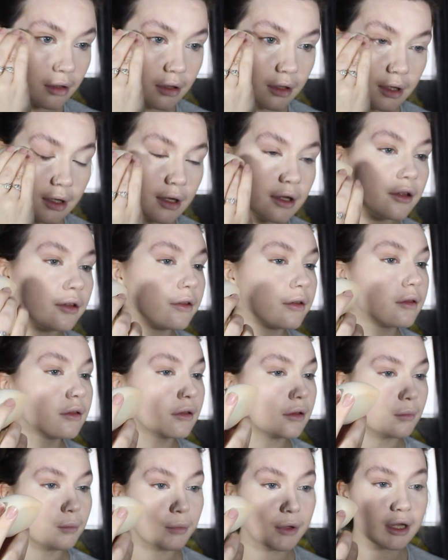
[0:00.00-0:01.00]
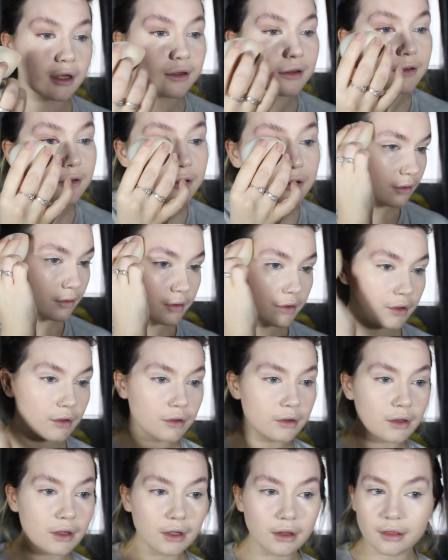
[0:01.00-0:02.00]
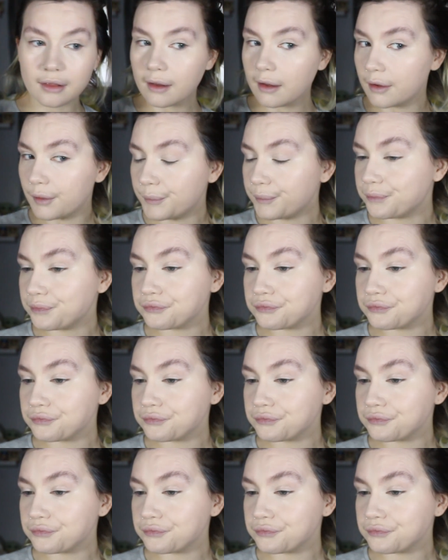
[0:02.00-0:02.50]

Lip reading: eye bags, just like that.